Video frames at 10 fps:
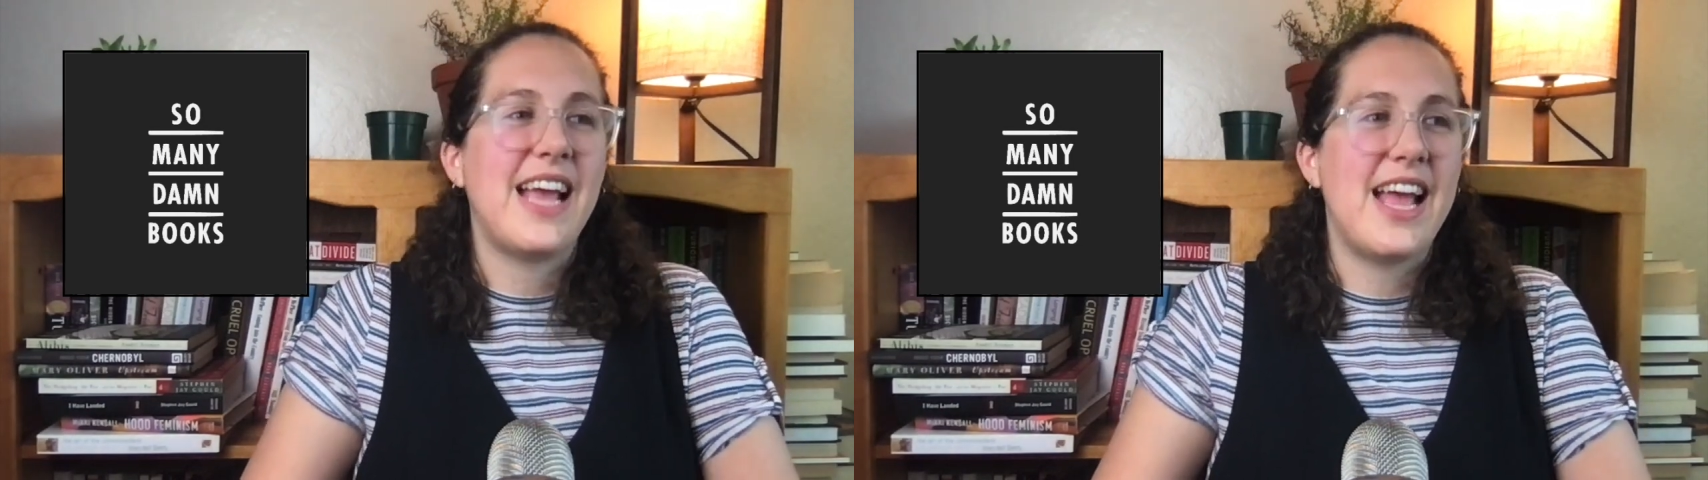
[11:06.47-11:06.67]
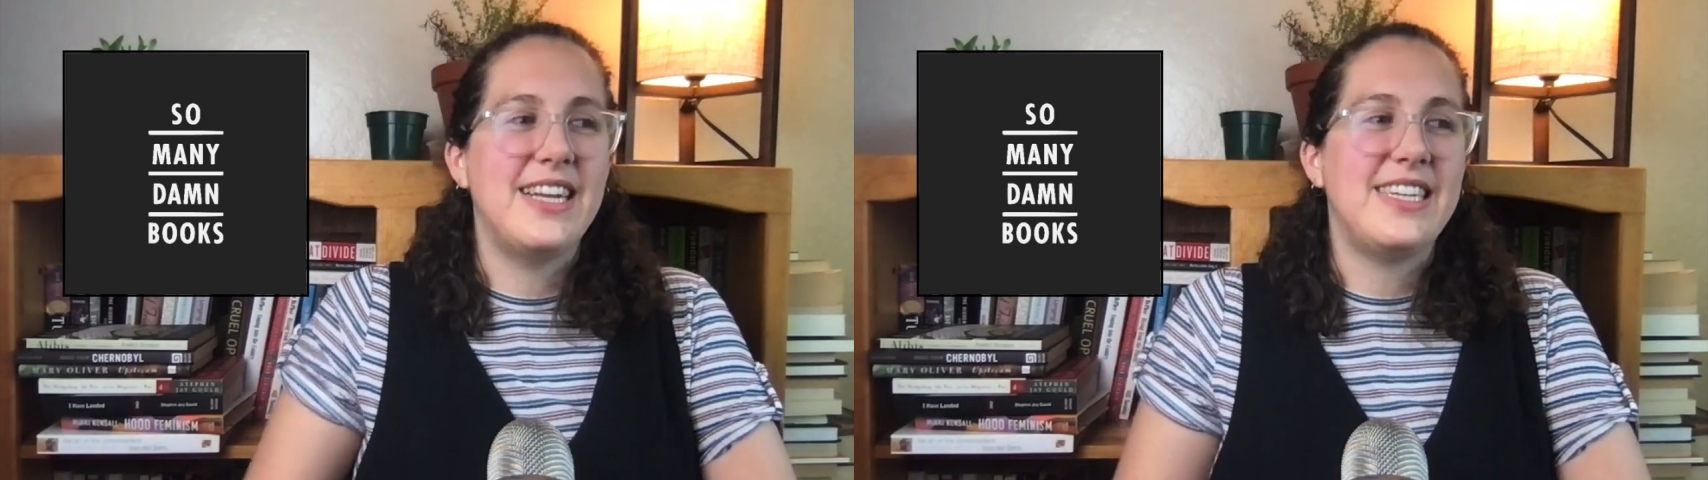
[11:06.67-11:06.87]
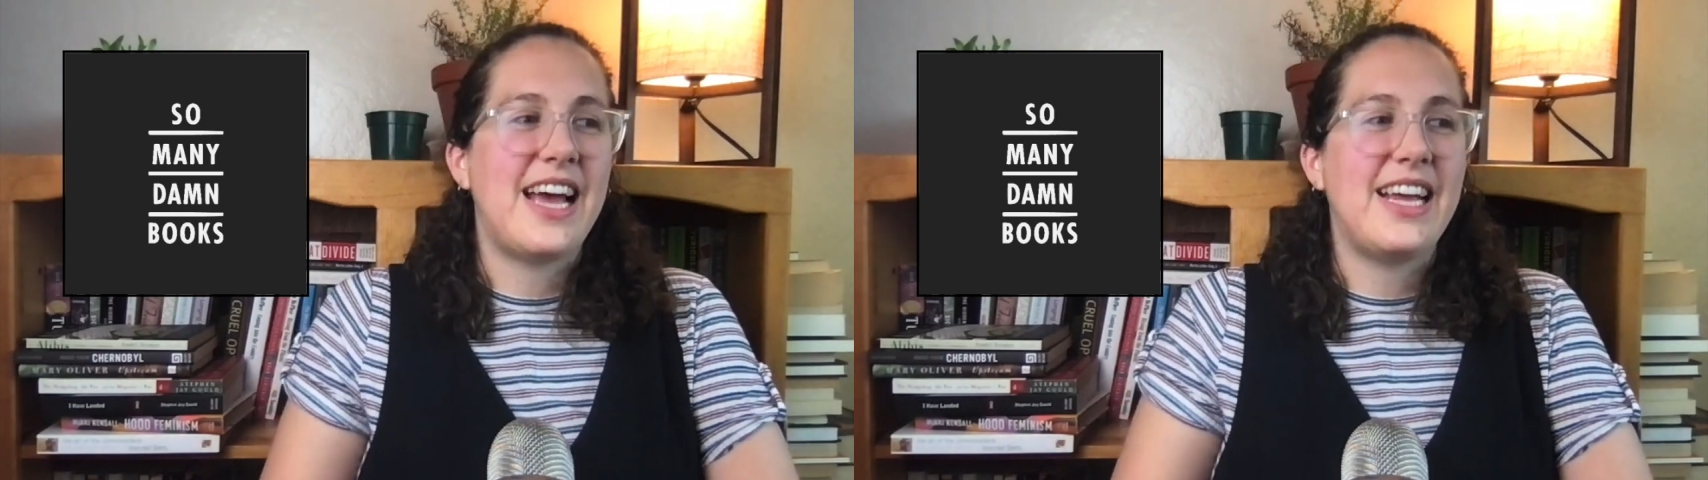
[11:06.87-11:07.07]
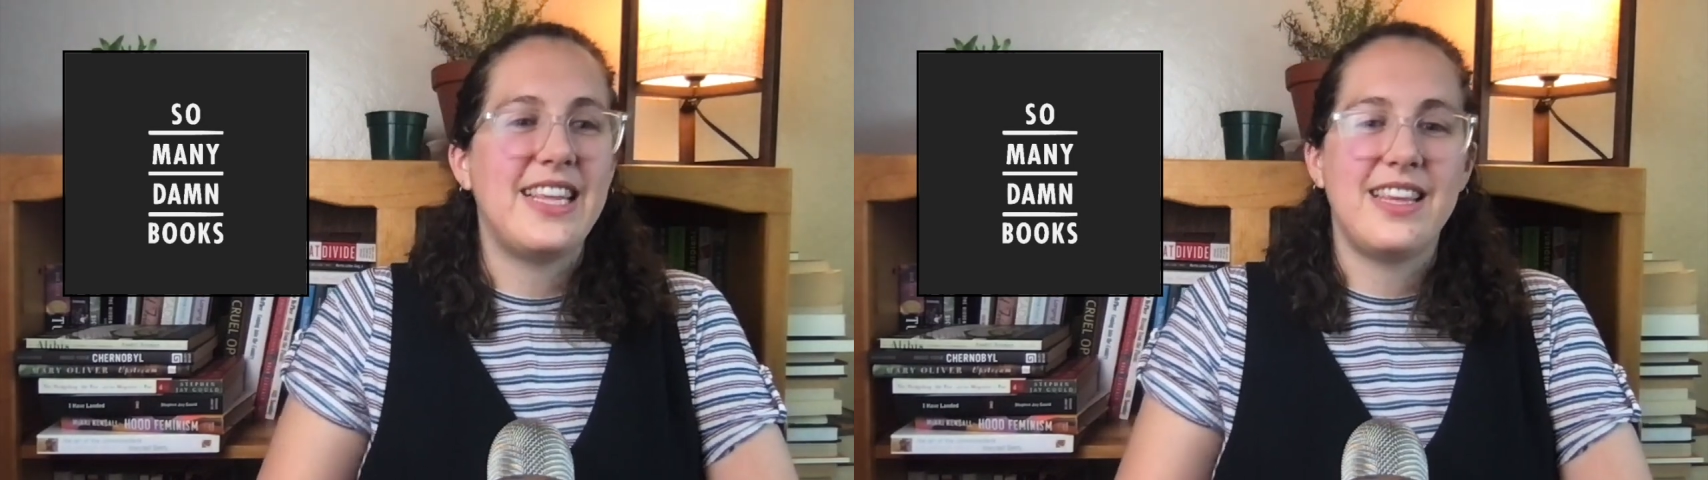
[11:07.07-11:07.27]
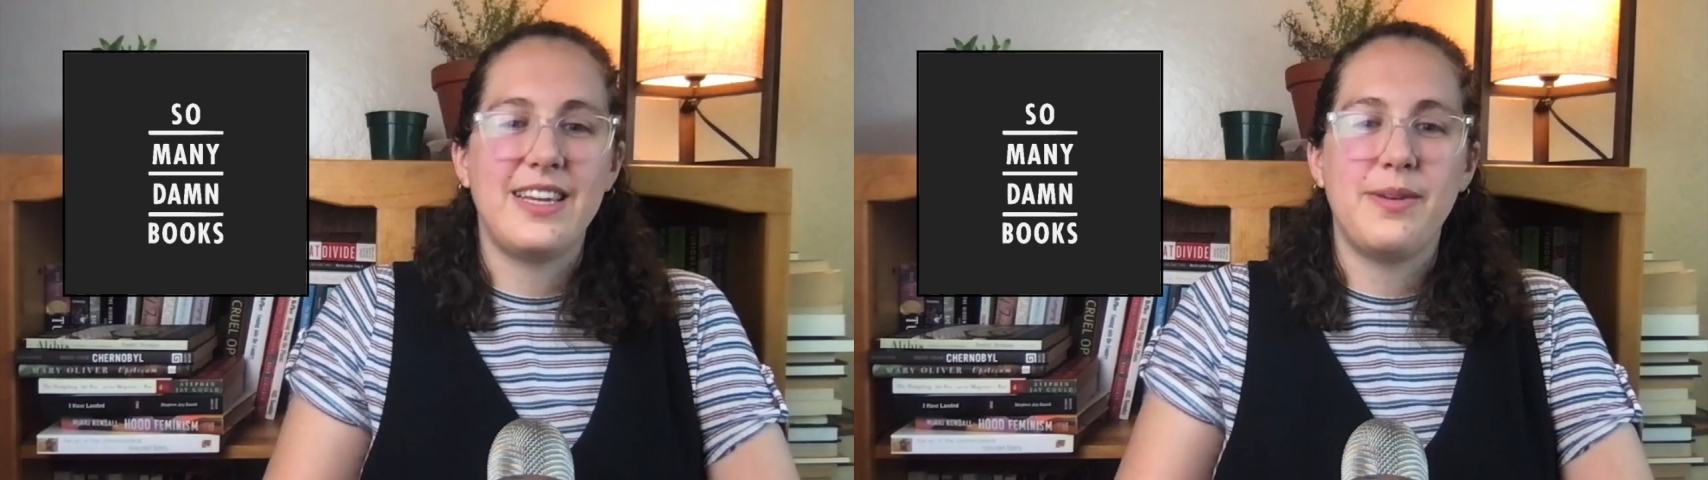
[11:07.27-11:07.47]
And I
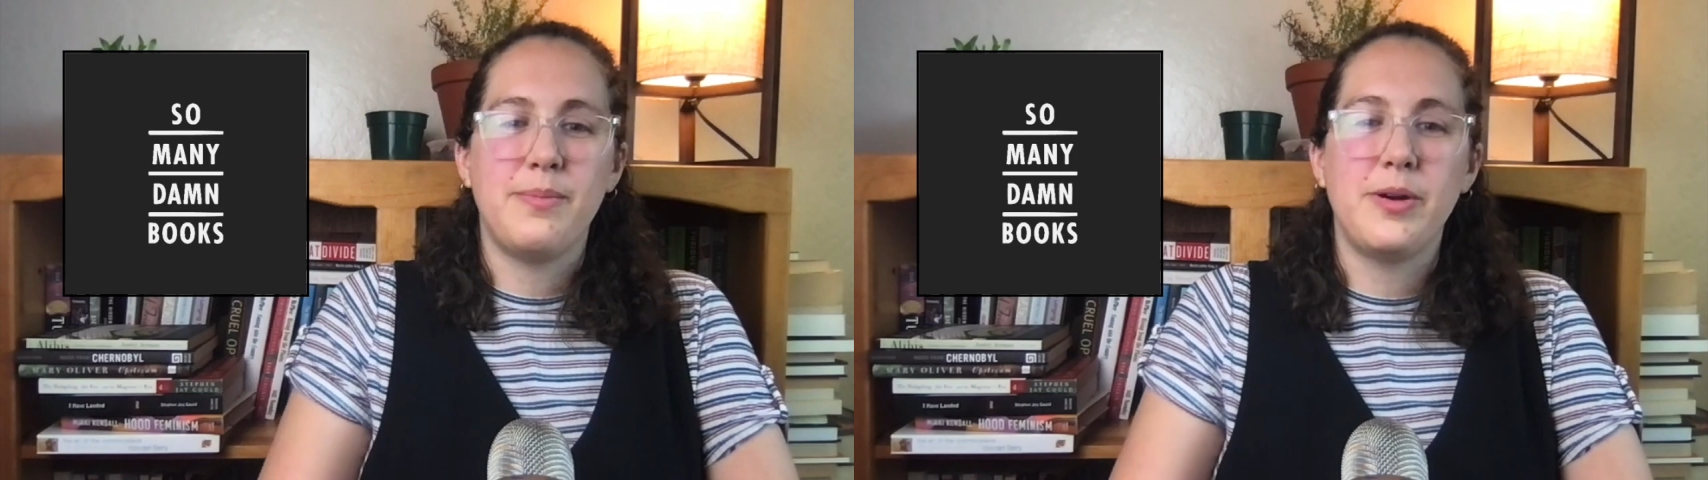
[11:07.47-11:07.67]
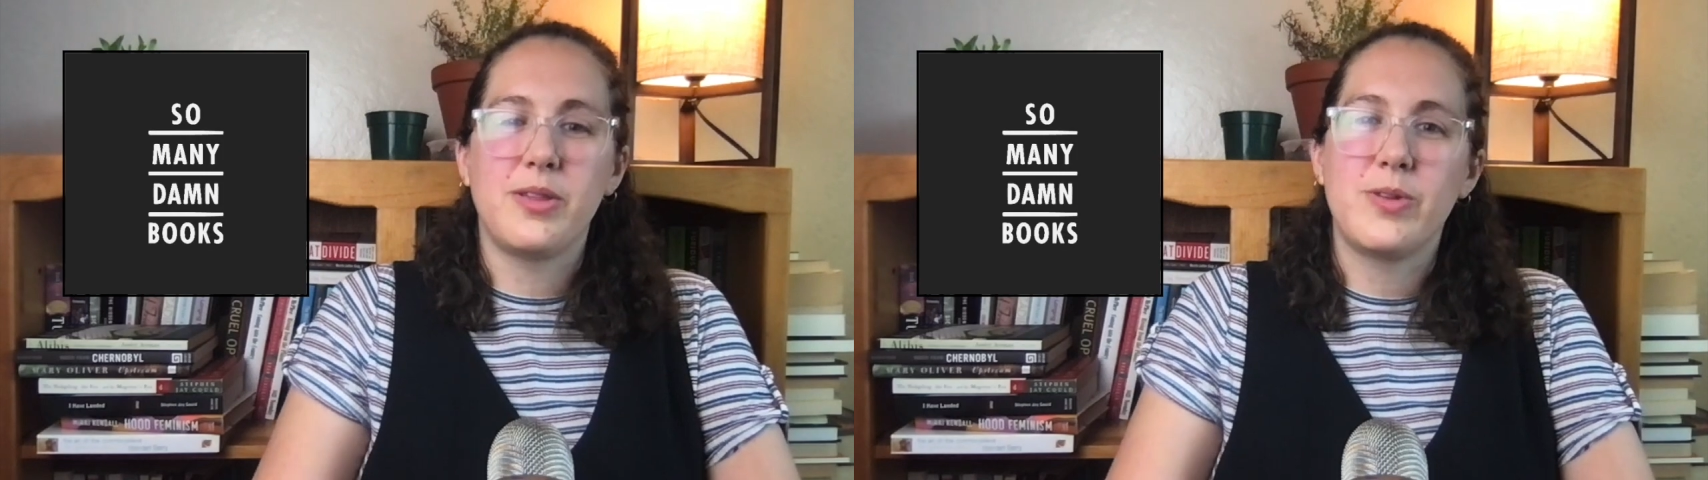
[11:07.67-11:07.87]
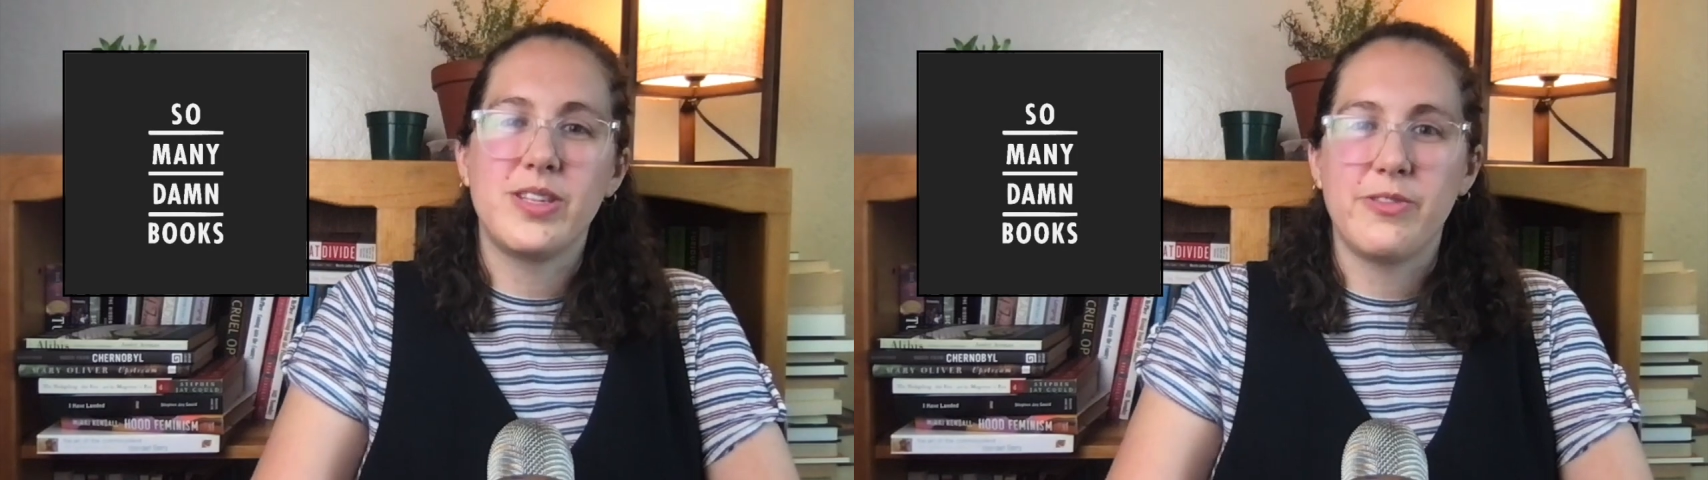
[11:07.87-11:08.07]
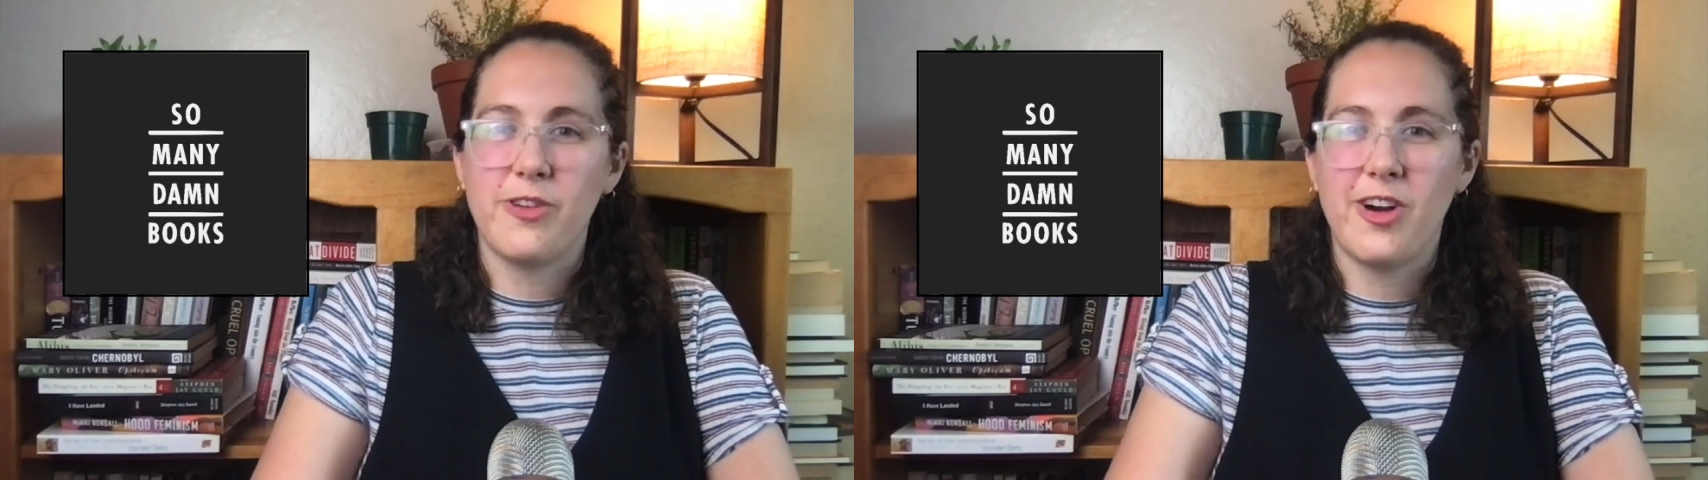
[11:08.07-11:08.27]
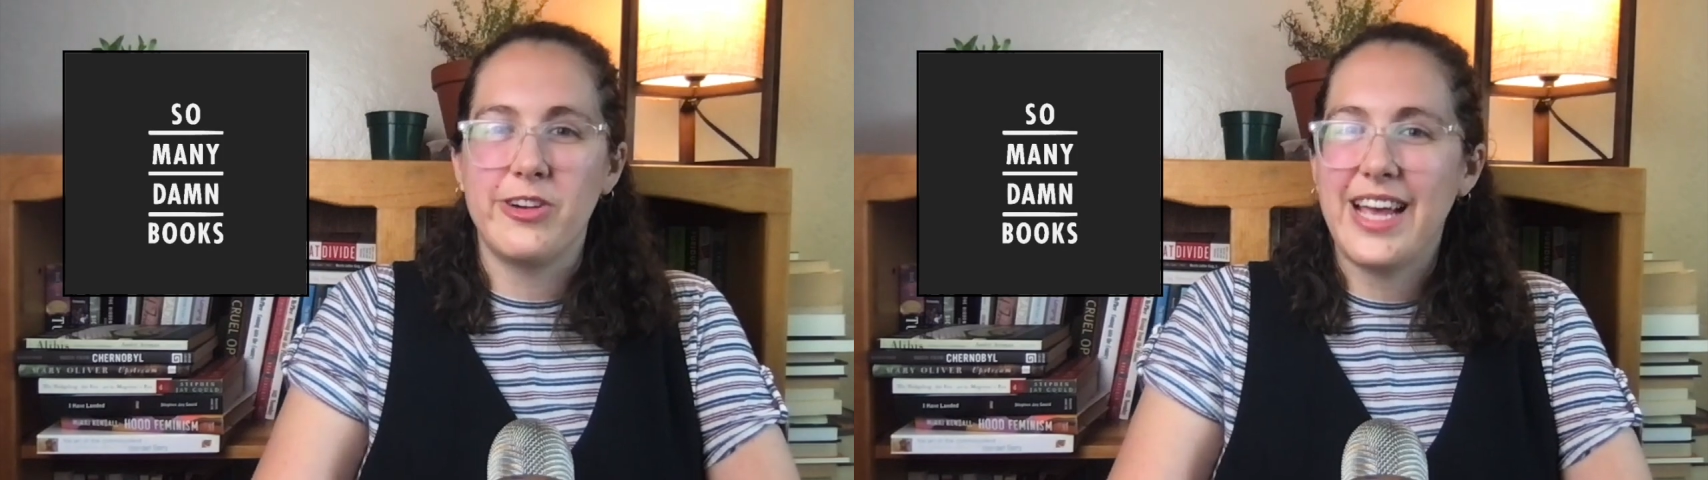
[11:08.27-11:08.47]
think both
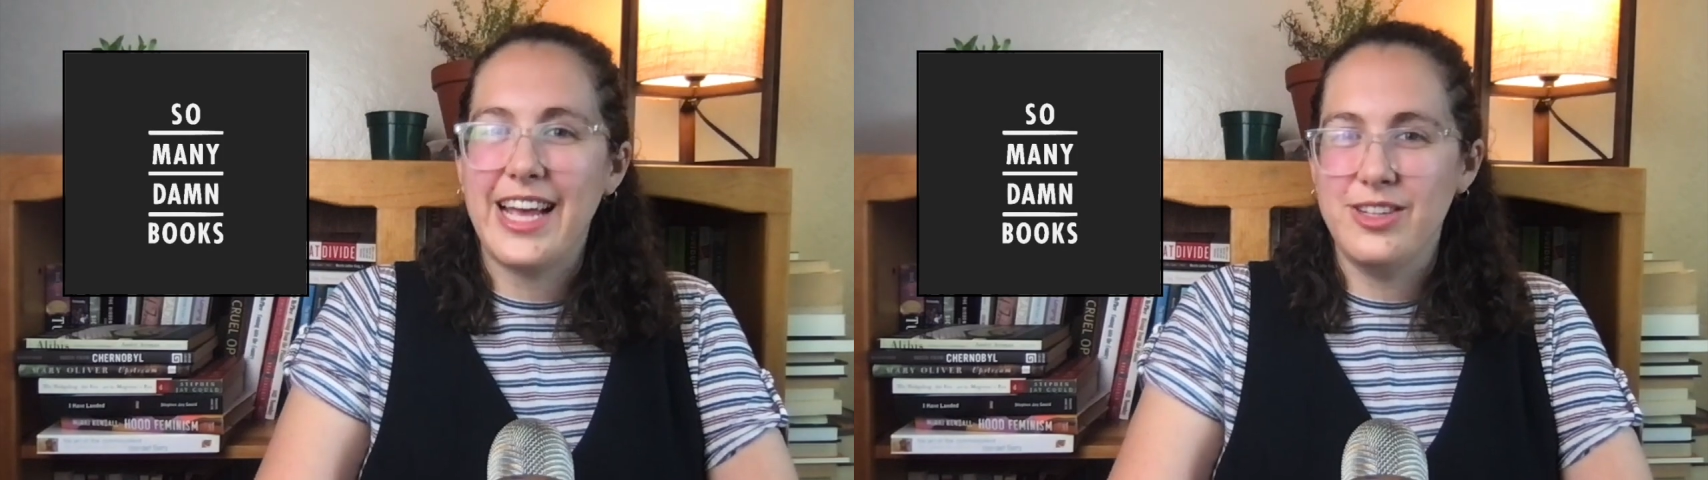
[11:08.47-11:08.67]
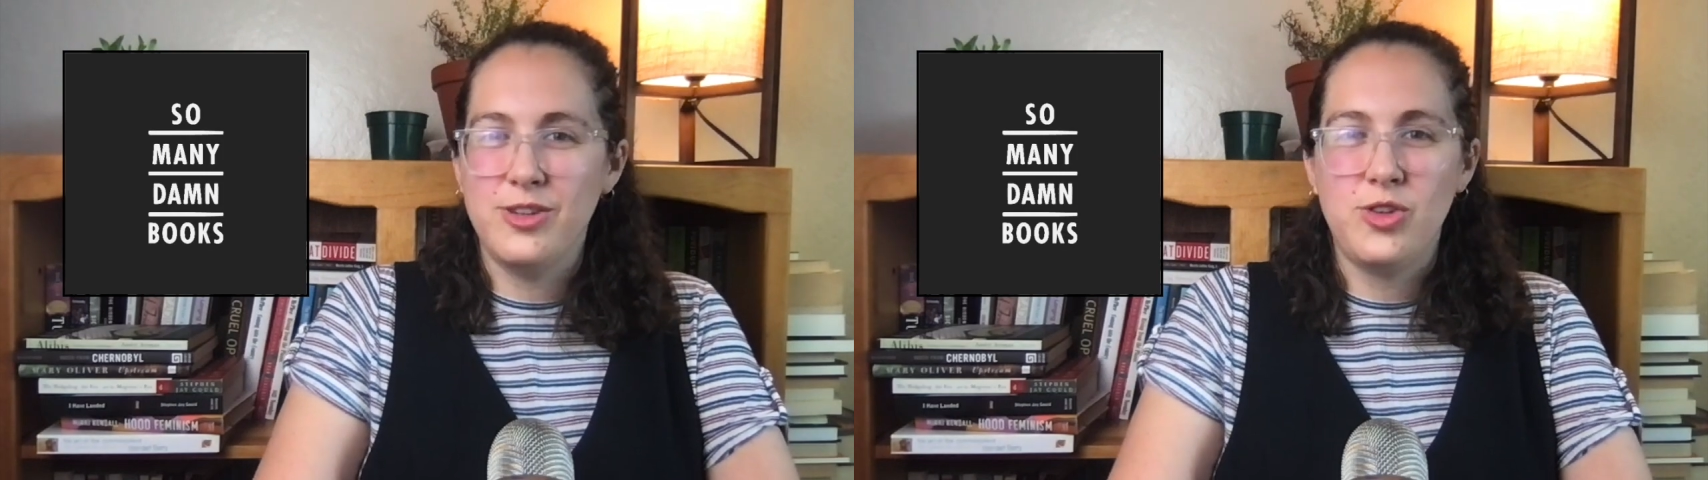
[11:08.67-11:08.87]
Christopher and